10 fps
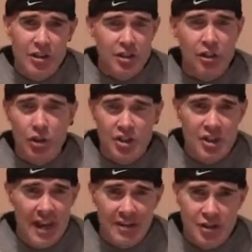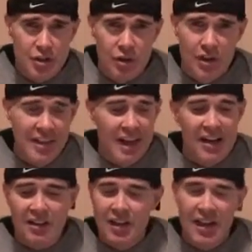Just lost to Arizona.
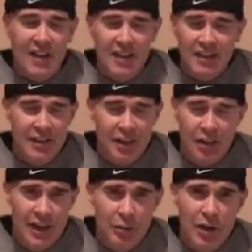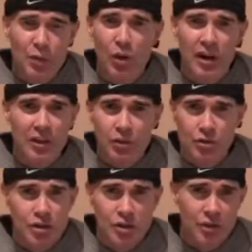Carolina, they win one,
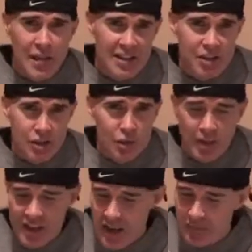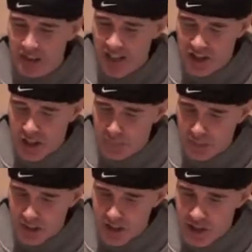lose two. That's the story of them the last
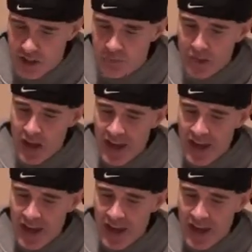couple of years.